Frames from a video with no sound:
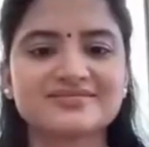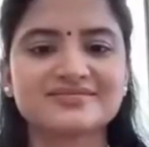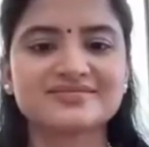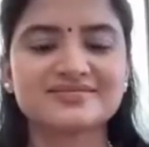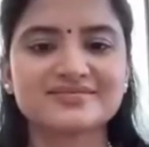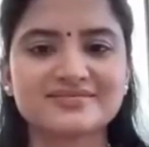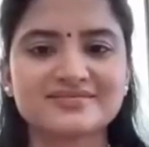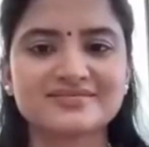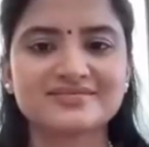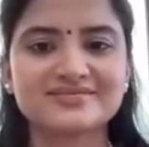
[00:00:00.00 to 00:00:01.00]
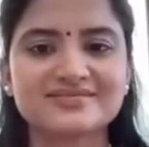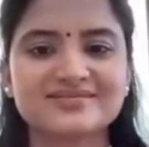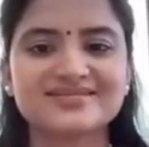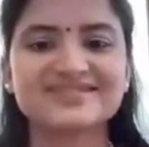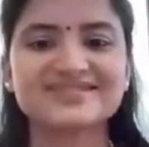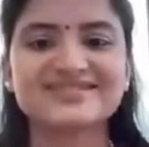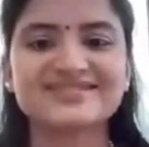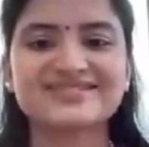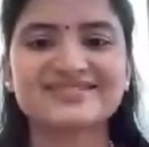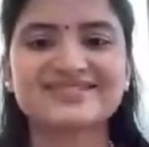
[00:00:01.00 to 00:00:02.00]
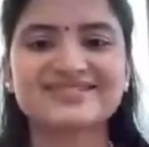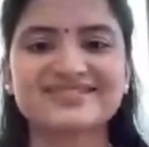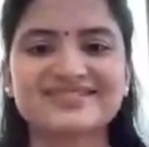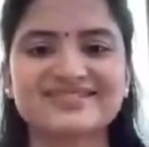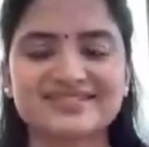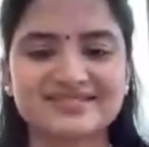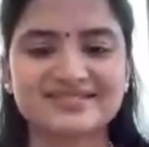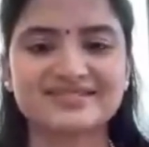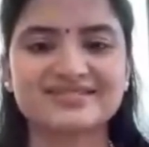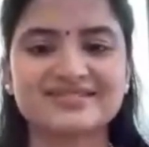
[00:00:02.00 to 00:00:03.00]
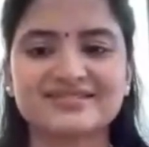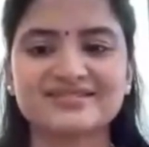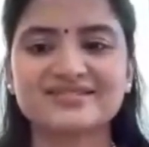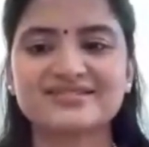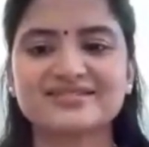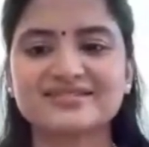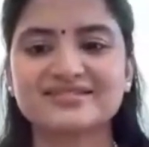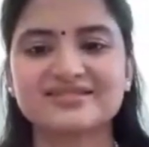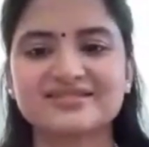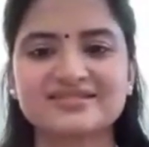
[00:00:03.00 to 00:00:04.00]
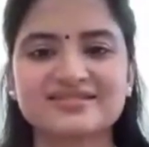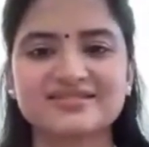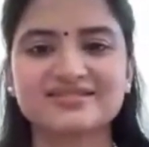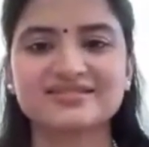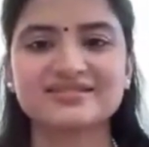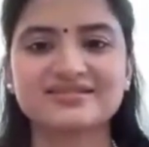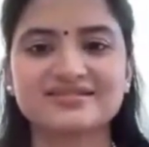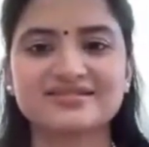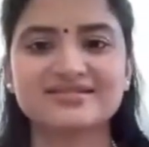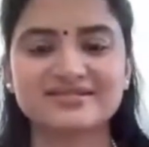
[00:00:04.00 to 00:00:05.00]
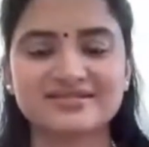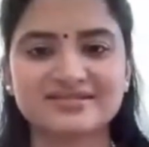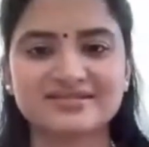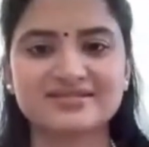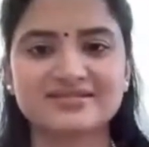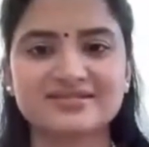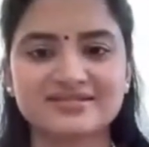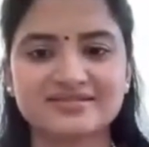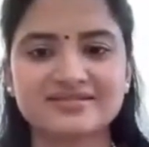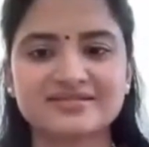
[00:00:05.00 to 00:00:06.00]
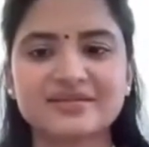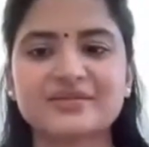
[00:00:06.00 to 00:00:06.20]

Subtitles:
(silent)